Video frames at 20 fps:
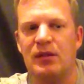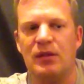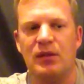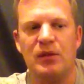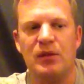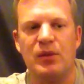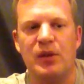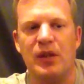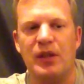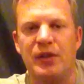
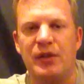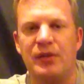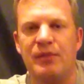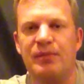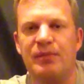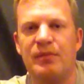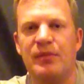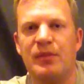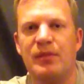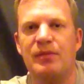All good.
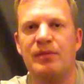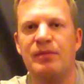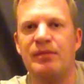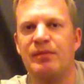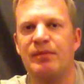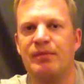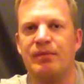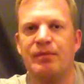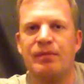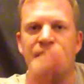
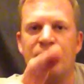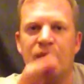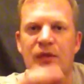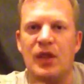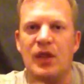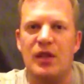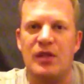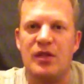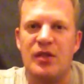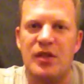
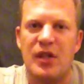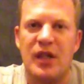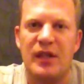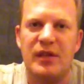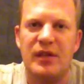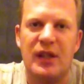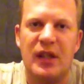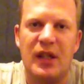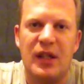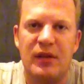Nice to chat
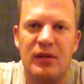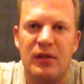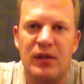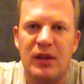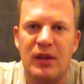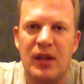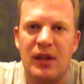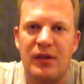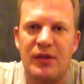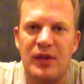to you again.
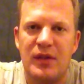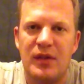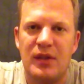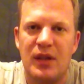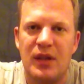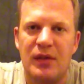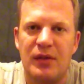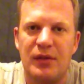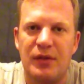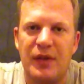Look after
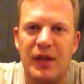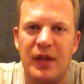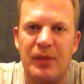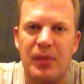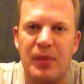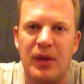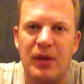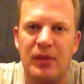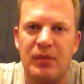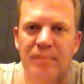yourselves.
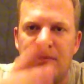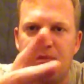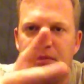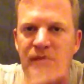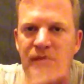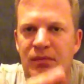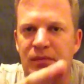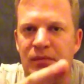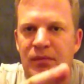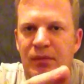Vape on.
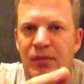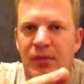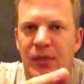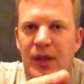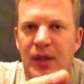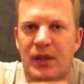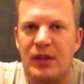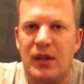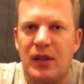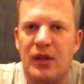
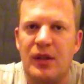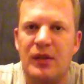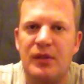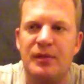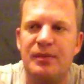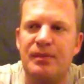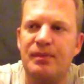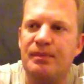Peace, guys.